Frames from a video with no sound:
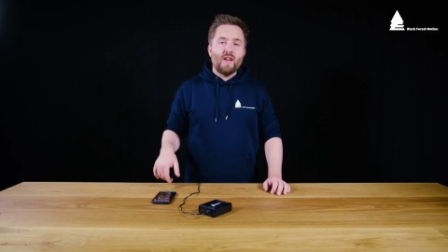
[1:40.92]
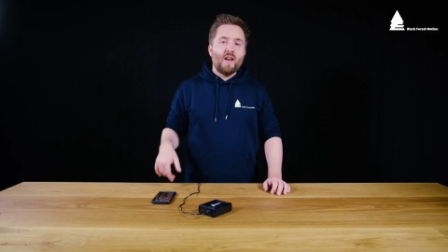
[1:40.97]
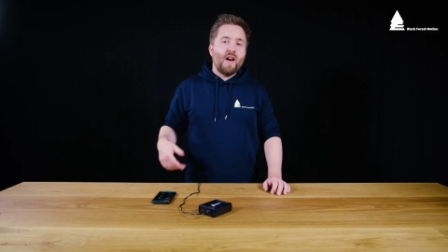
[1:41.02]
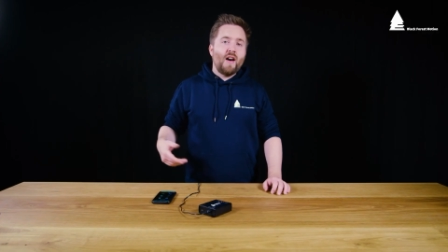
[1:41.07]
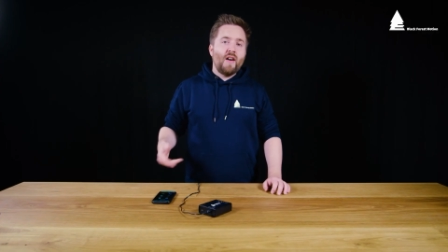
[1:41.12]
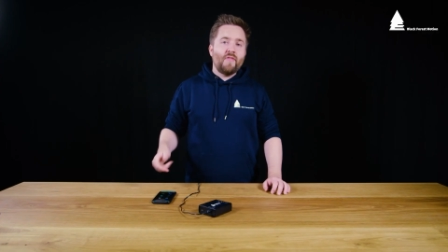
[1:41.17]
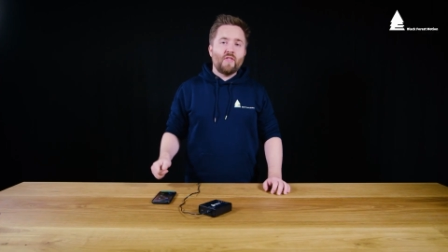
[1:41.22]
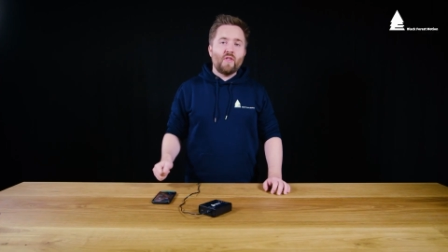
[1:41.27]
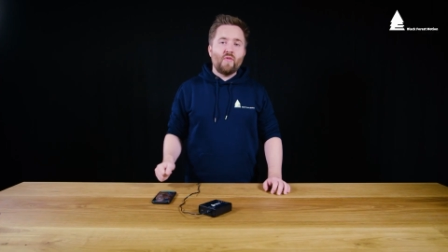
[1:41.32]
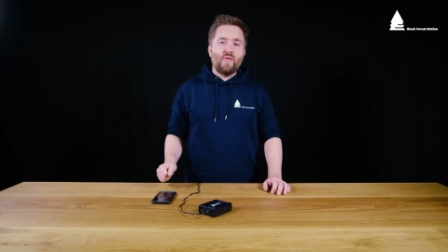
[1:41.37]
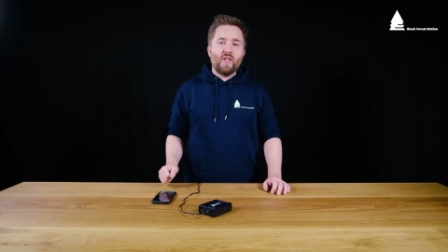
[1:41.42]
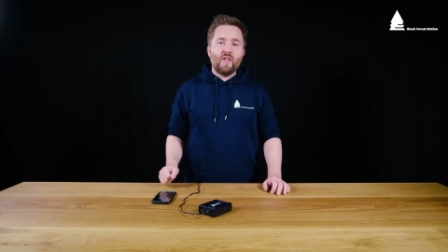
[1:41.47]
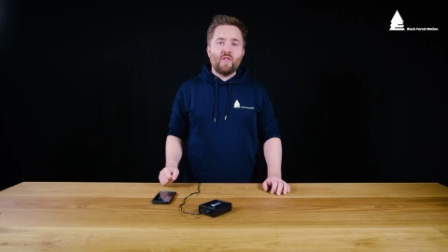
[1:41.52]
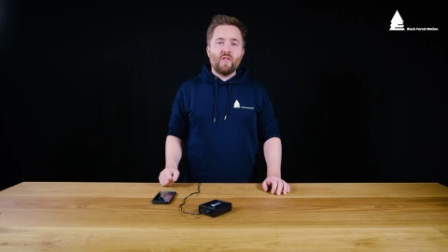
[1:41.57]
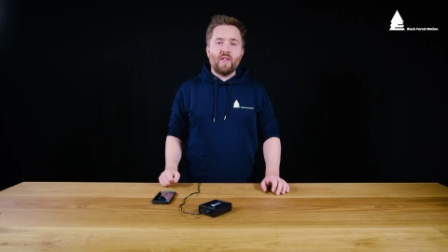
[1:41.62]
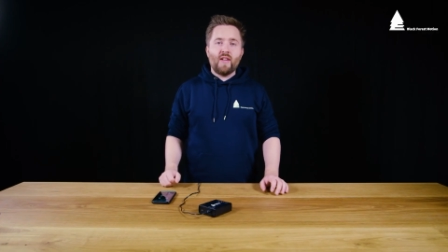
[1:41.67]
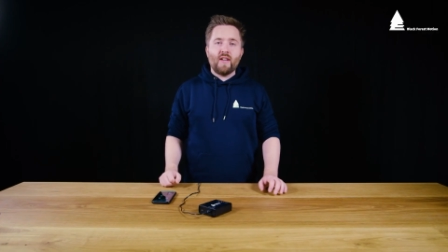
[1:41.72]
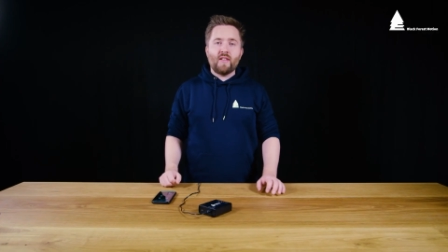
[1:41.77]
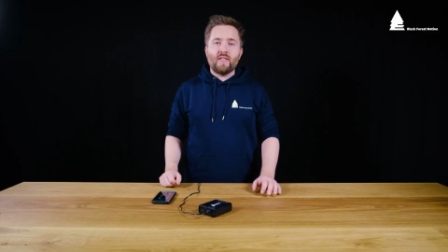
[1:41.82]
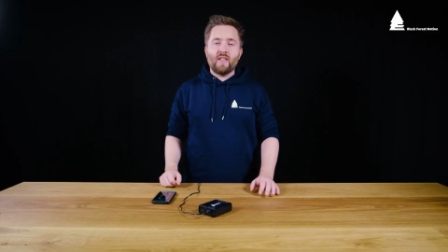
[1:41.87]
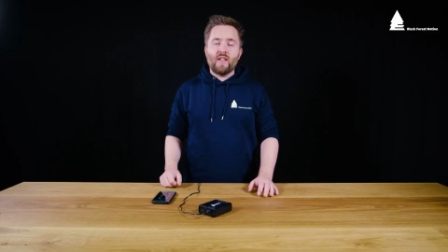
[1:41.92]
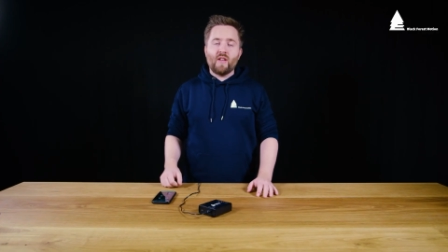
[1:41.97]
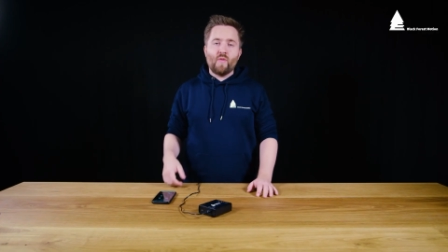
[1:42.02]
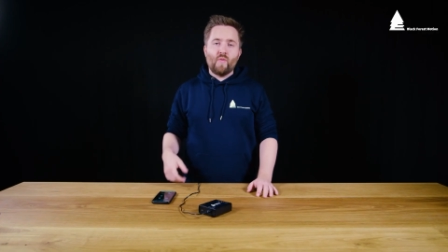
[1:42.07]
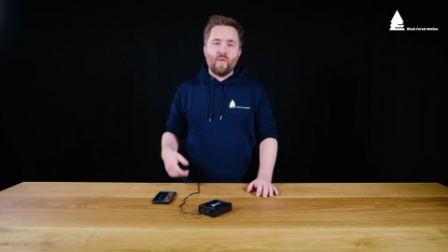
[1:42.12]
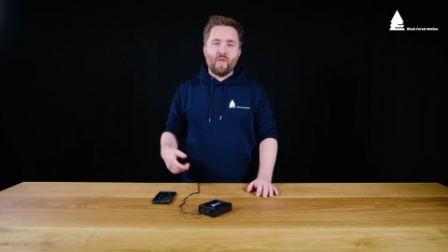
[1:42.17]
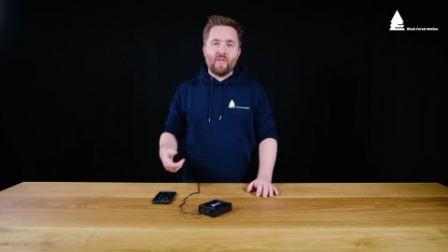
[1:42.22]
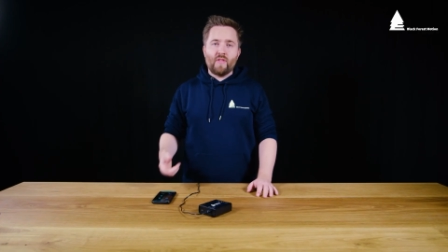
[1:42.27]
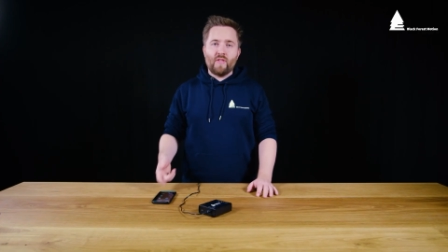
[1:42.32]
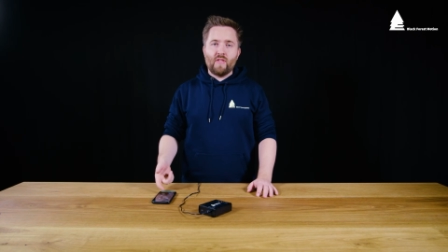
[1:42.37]
After reconnecting
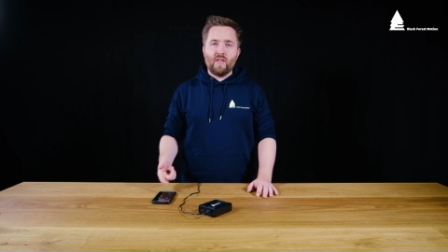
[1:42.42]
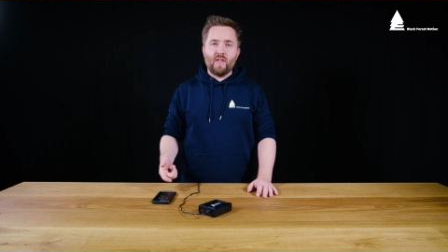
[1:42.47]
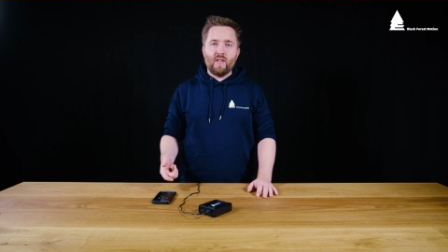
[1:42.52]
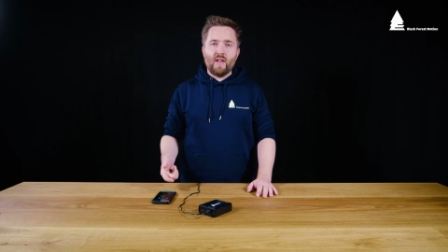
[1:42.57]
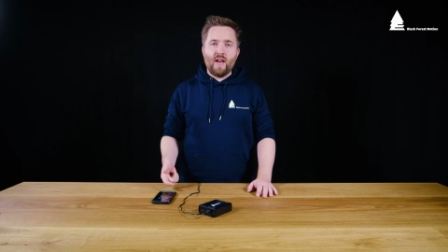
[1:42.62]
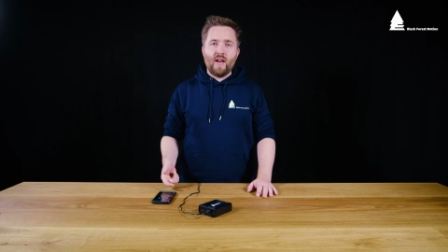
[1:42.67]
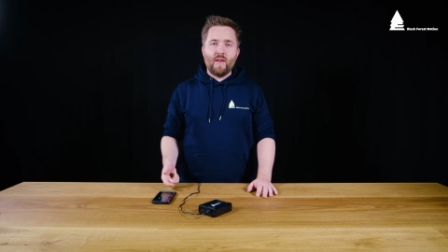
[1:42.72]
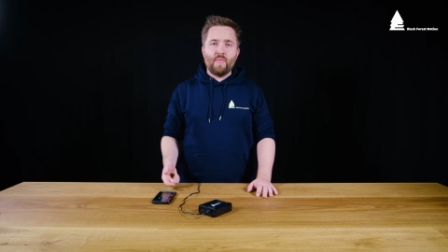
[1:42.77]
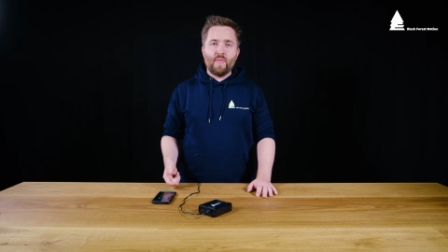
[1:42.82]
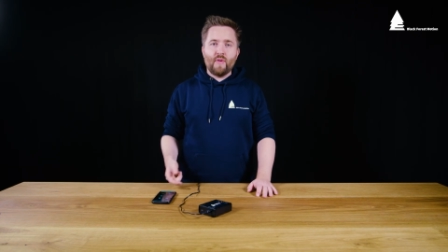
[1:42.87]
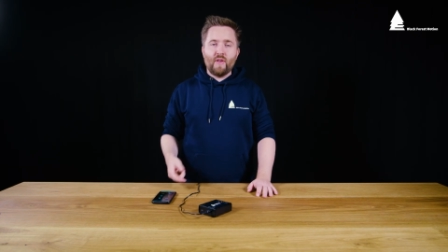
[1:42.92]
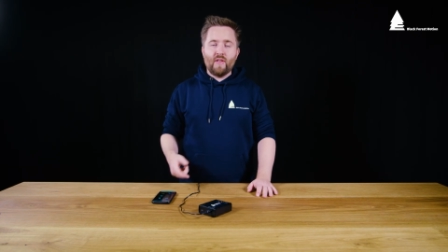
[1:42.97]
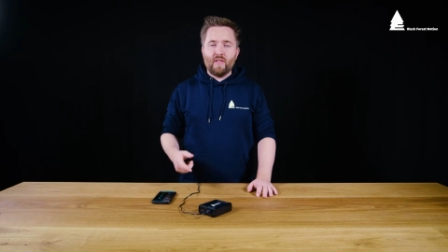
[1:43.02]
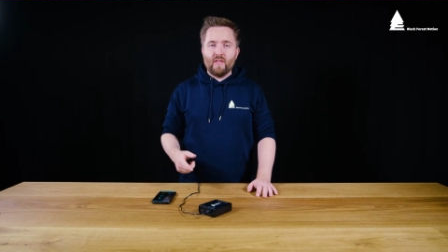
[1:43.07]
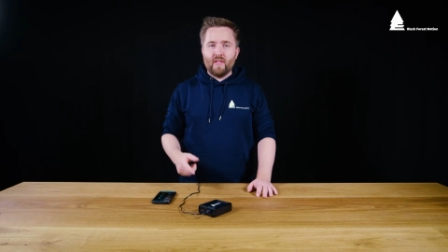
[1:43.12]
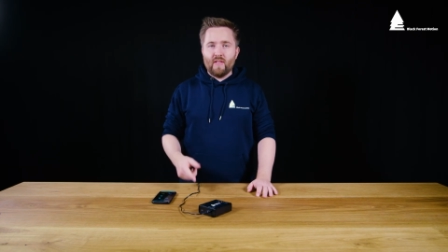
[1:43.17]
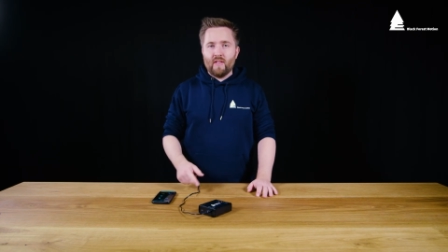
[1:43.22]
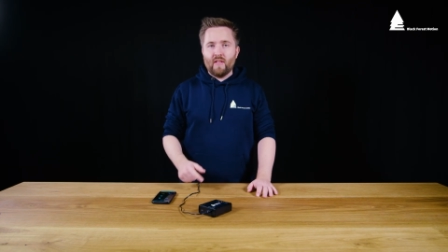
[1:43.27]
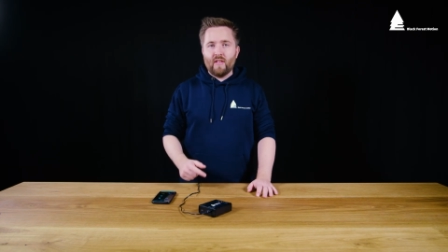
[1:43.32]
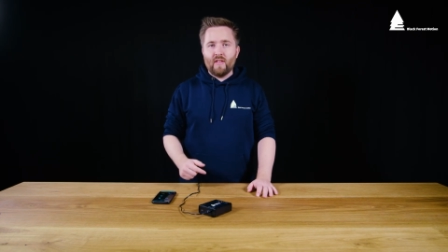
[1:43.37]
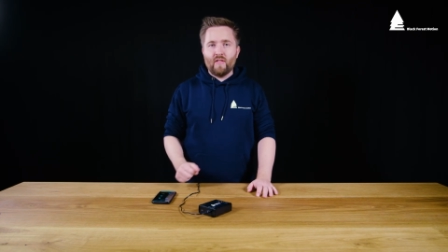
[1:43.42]
with the app on the